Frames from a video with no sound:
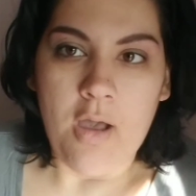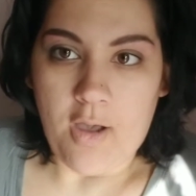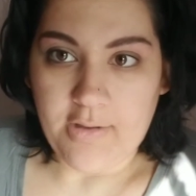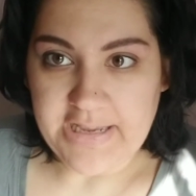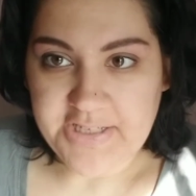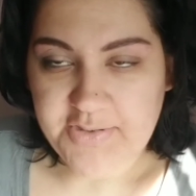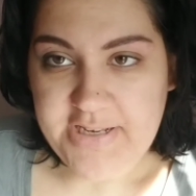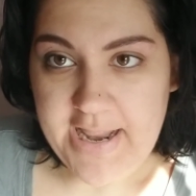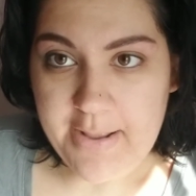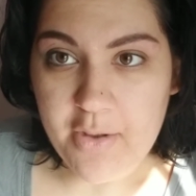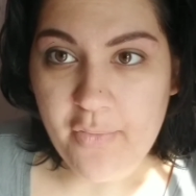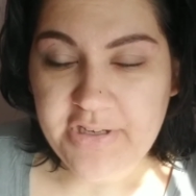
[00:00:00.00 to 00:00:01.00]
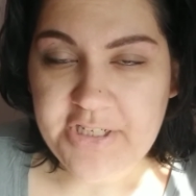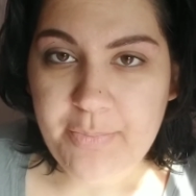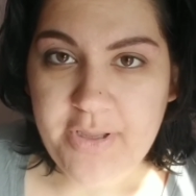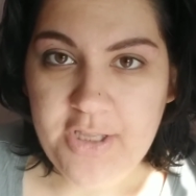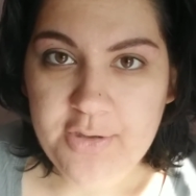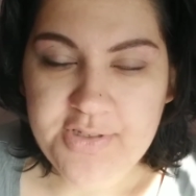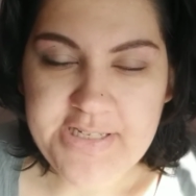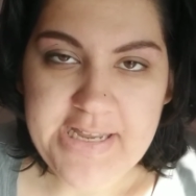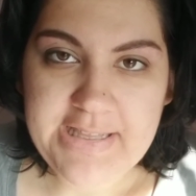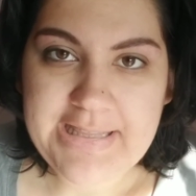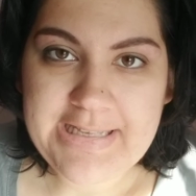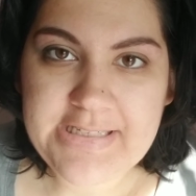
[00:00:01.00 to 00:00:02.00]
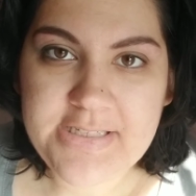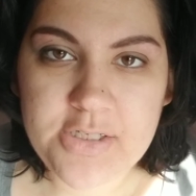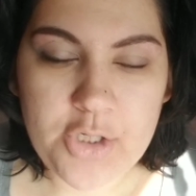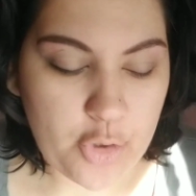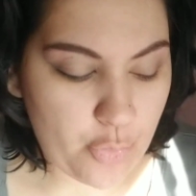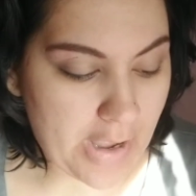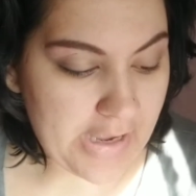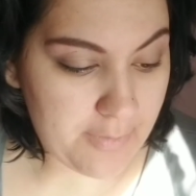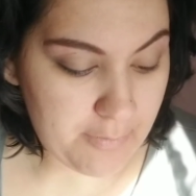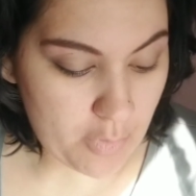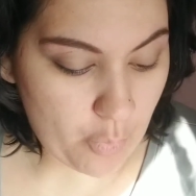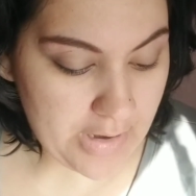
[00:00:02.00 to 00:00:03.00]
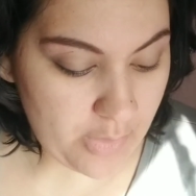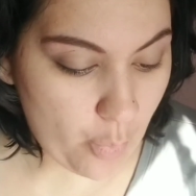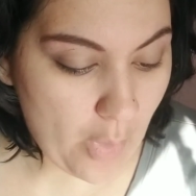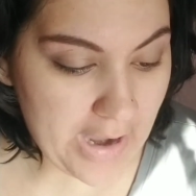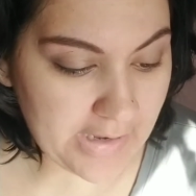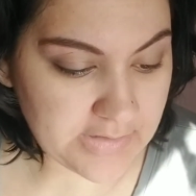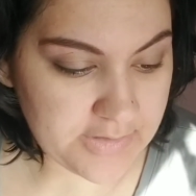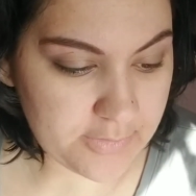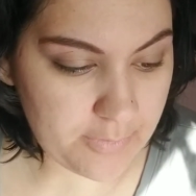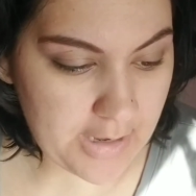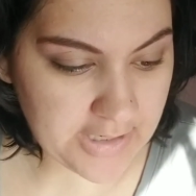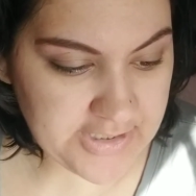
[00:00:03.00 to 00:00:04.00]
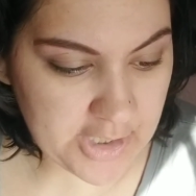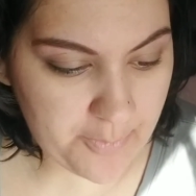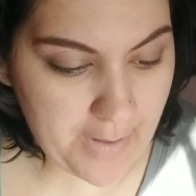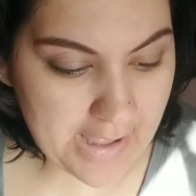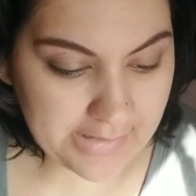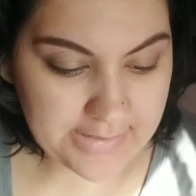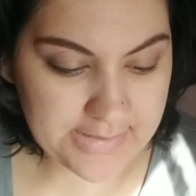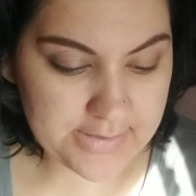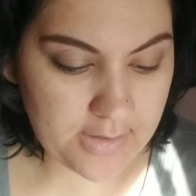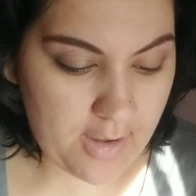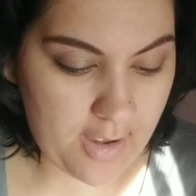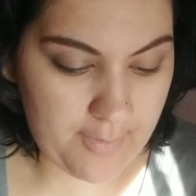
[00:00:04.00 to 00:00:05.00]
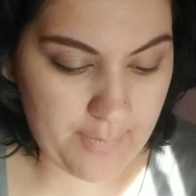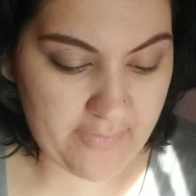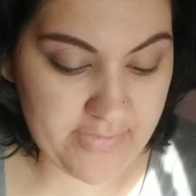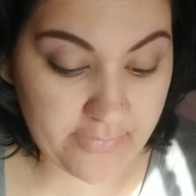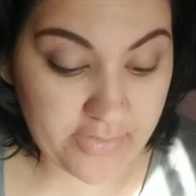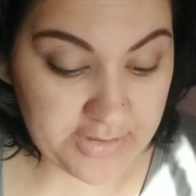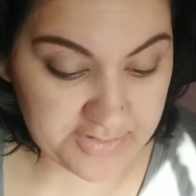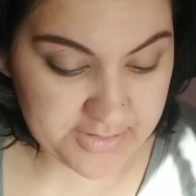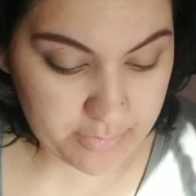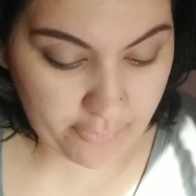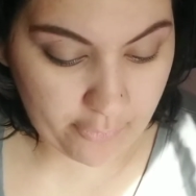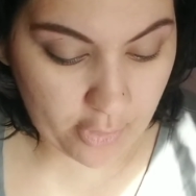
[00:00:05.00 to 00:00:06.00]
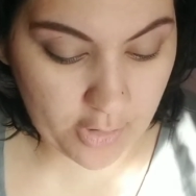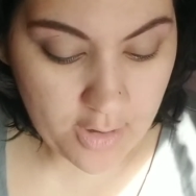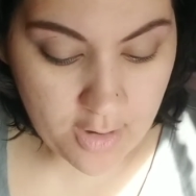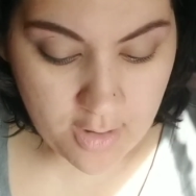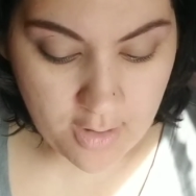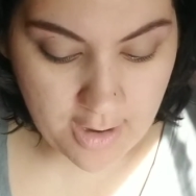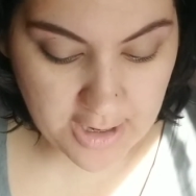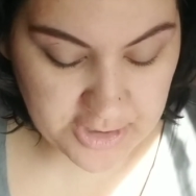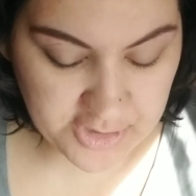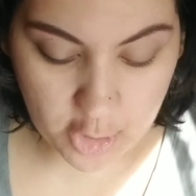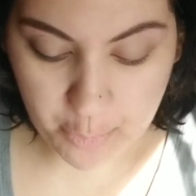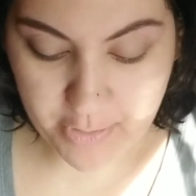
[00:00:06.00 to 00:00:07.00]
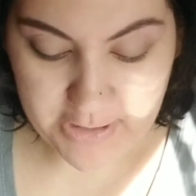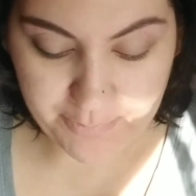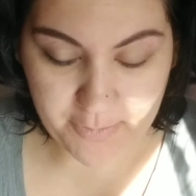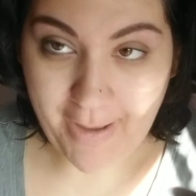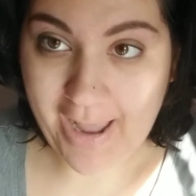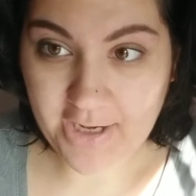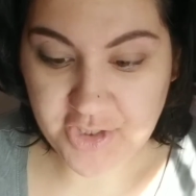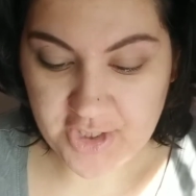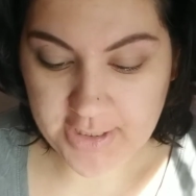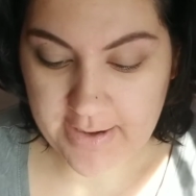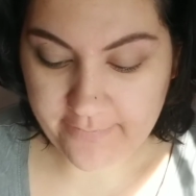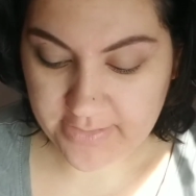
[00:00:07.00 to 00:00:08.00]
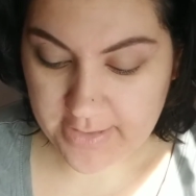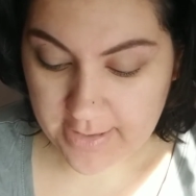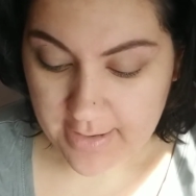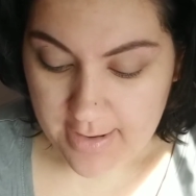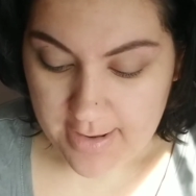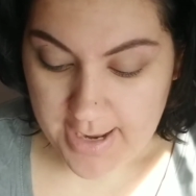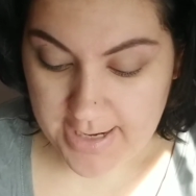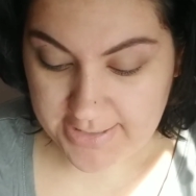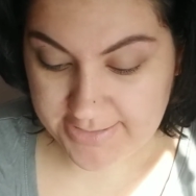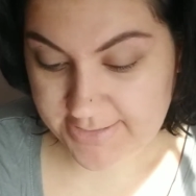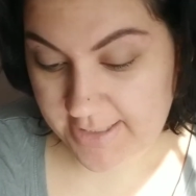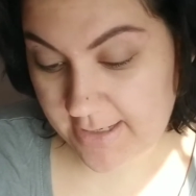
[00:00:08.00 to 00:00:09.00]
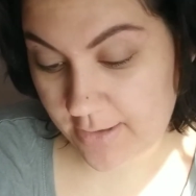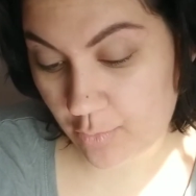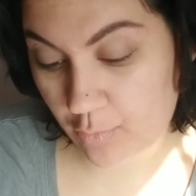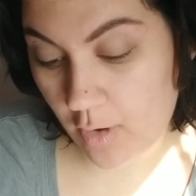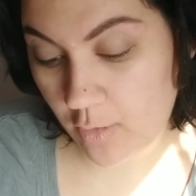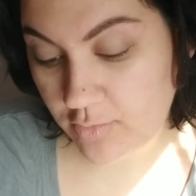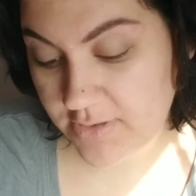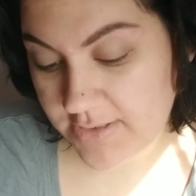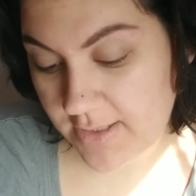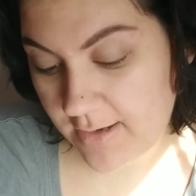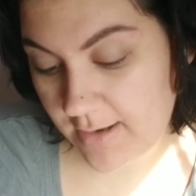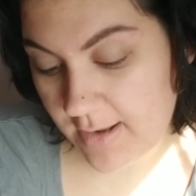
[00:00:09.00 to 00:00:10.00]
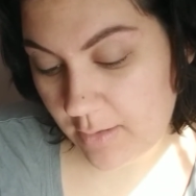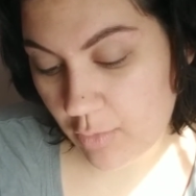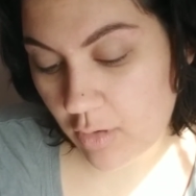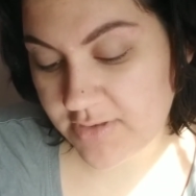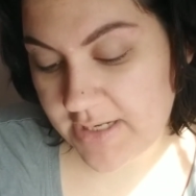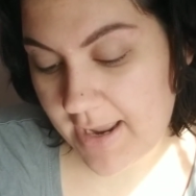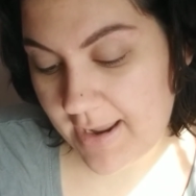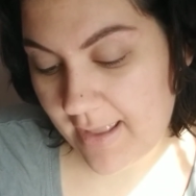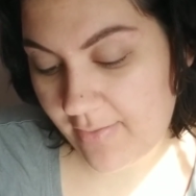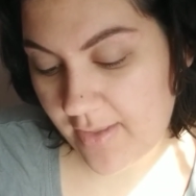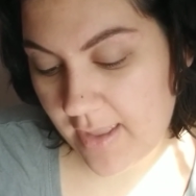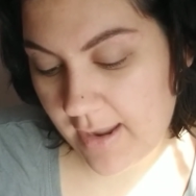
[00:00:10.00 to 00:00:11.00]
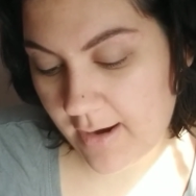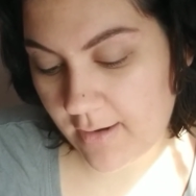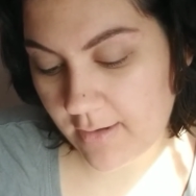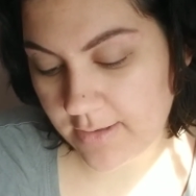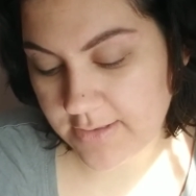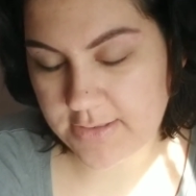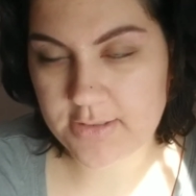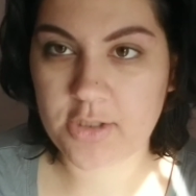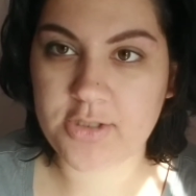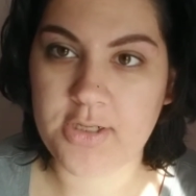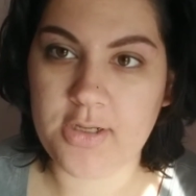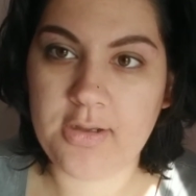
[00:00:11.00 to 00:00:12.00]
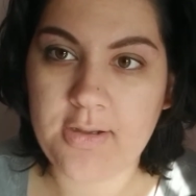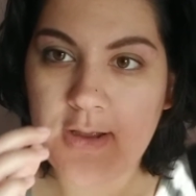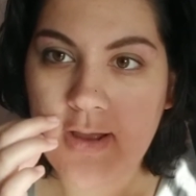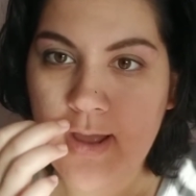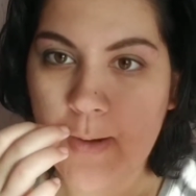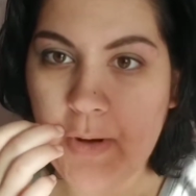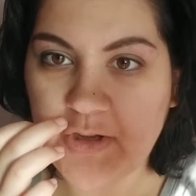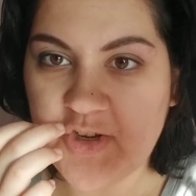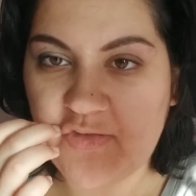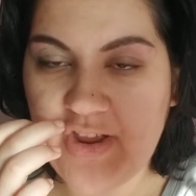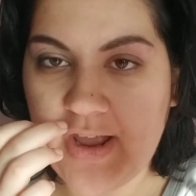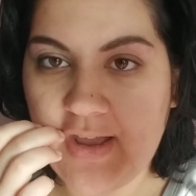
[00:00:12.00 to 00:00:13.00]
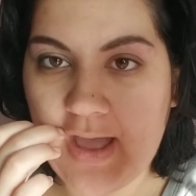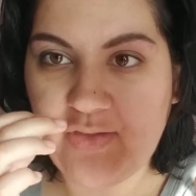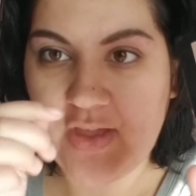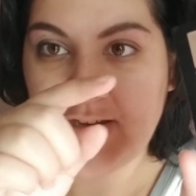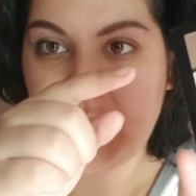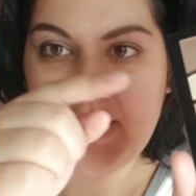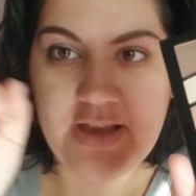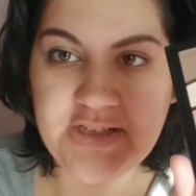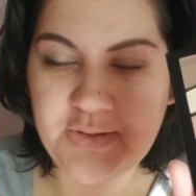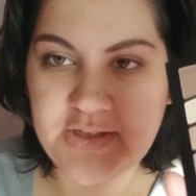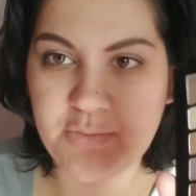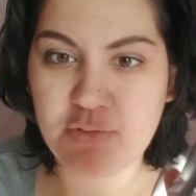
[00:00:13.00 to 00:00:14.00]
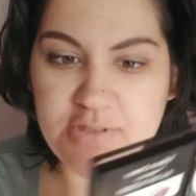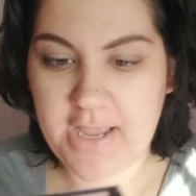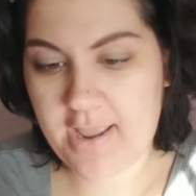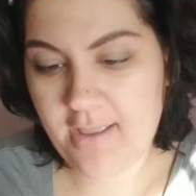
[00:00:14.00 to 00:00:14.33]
Okay, so today I'm going to be using this new Wet n Wild eyeshadow palette. I've never used it before. I just opened the packaging and everything, and it's in Rose in the Air, because there's a apostrophe at the end of the E, so it's like Rose.